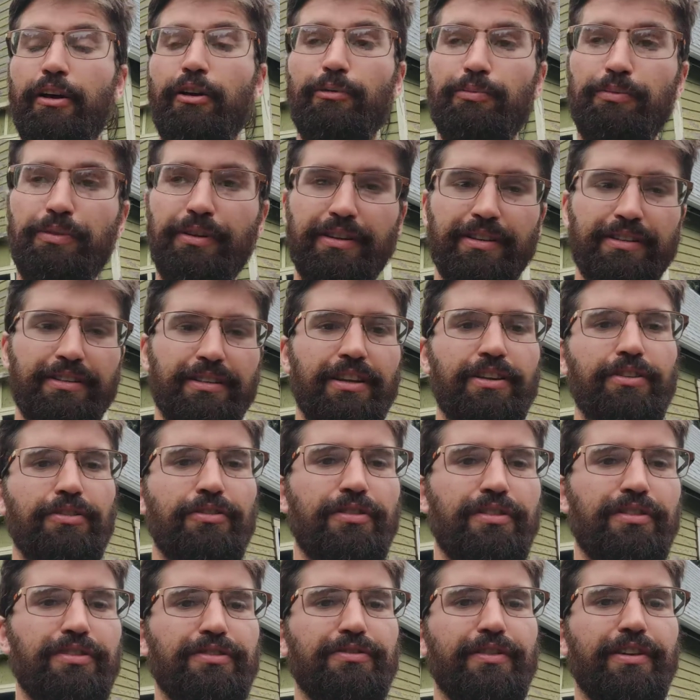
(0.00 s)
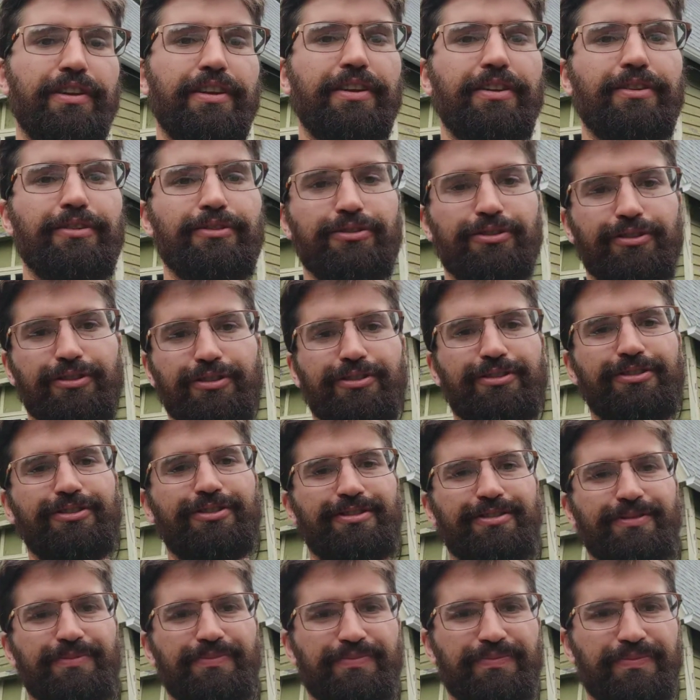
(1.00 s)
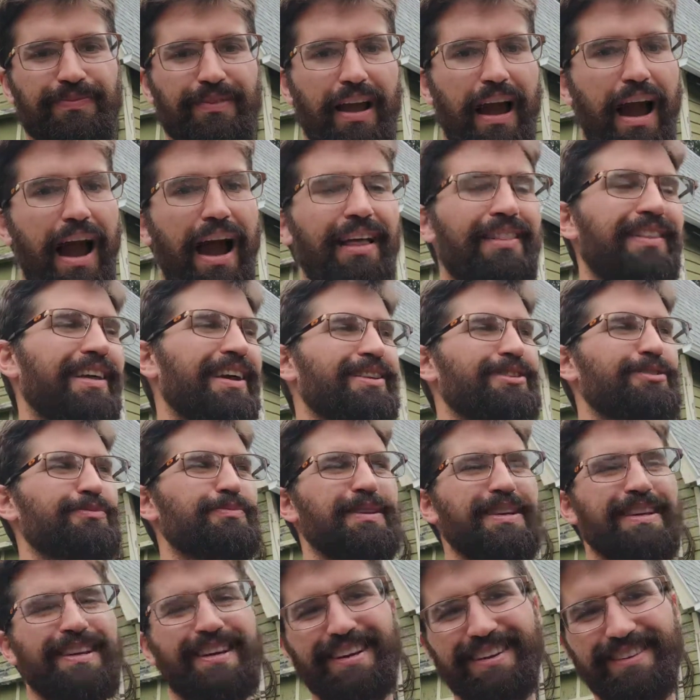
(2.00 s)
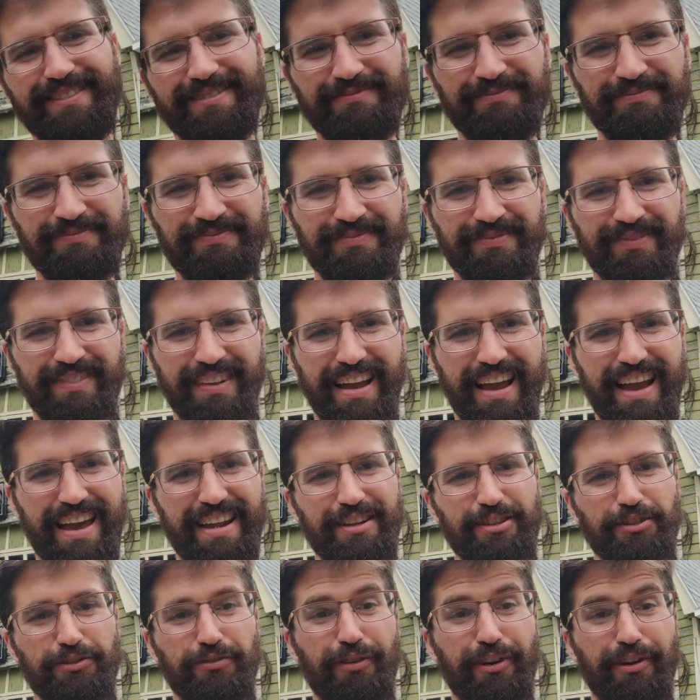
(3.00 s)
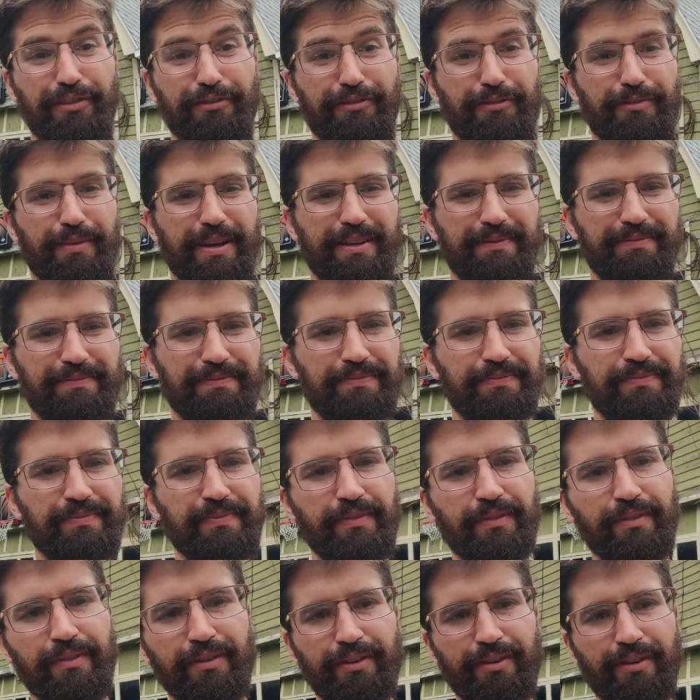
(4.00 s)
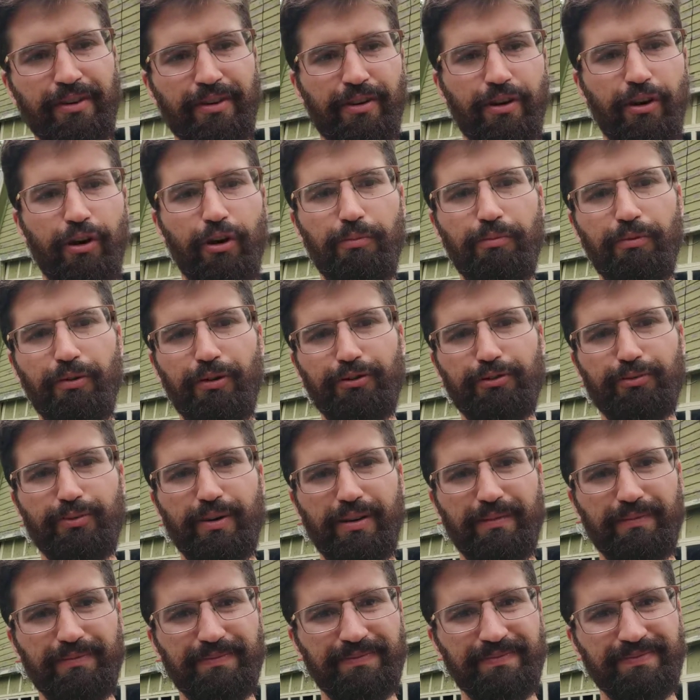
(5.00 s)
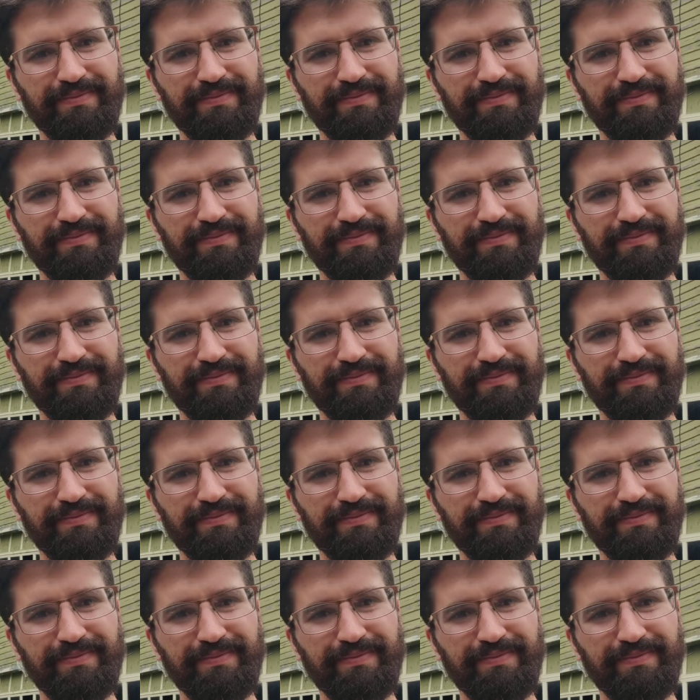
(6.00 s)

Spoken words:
I hope to continue these videos because I like speaking, and it's fun for me. Hope all is well.